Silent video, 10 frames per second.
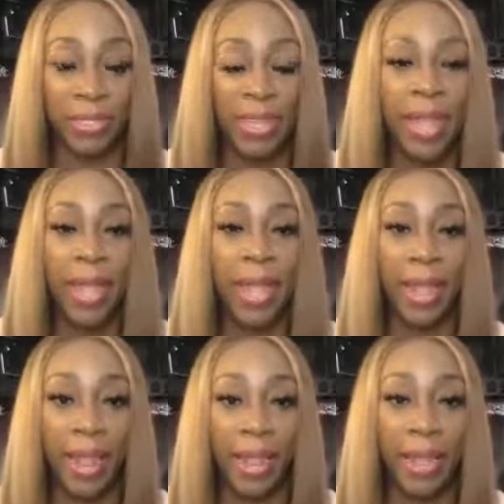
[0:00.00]

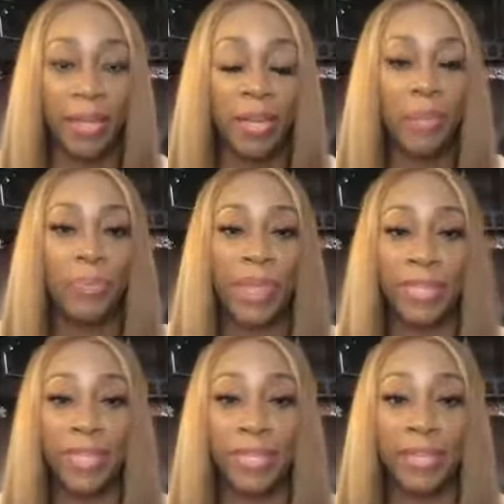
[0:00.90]
And at the end of the
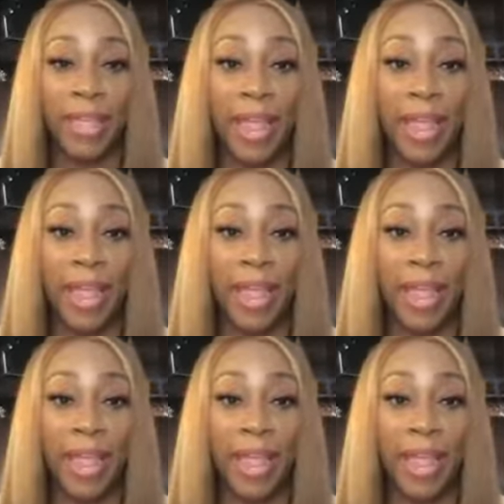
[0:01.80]
day,